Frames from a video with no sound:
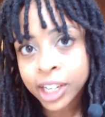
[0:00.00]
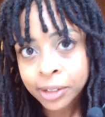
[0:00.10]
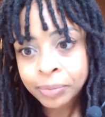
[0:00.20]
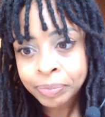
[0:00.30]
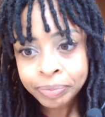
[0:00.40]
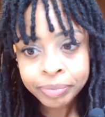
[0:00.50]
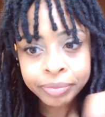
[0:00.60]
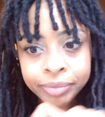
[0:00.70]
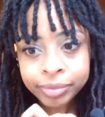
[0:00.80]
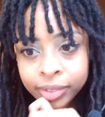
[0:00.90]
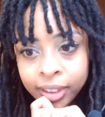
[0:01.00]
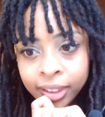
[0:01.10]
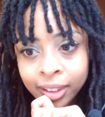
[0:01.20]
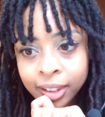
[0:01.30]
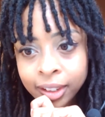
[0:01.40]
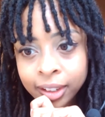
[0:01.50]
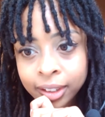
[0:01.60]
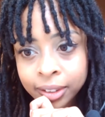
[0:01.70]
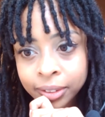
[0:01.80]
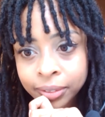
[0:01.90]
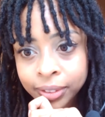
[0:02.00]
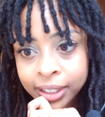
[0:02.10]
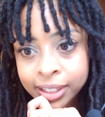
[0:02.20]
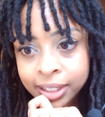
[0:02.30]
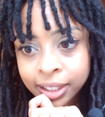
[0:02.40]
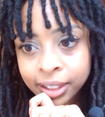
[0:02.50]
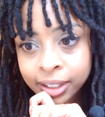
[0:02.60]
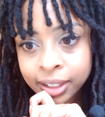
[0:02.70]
it. Let's see.